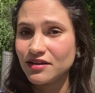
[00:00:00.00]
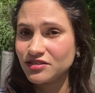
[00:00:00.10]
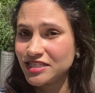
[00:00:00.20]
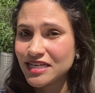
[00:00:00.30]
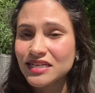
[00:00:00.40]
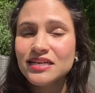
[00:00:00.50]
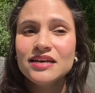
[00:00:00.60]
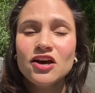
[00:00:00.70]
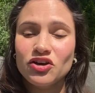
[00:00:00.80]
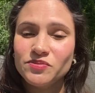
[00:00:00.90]
Czech
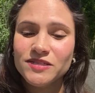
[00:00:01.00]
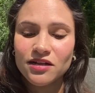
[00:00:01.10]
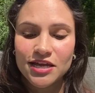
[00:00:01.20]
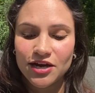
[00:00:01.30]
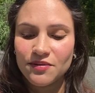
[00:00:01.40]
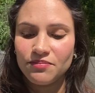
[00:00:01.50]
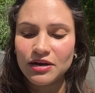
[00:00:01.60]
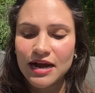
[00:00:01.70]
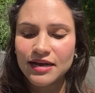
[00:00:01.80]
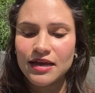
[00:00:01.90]
hospital here in
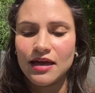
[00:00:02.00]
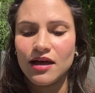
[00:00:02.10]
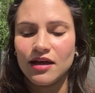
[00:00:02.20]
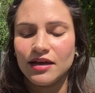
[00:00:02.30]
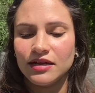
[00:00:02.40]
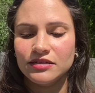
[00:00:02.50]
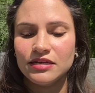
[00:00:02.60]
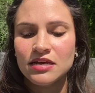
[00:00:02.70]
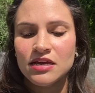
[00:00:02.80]
Prague, and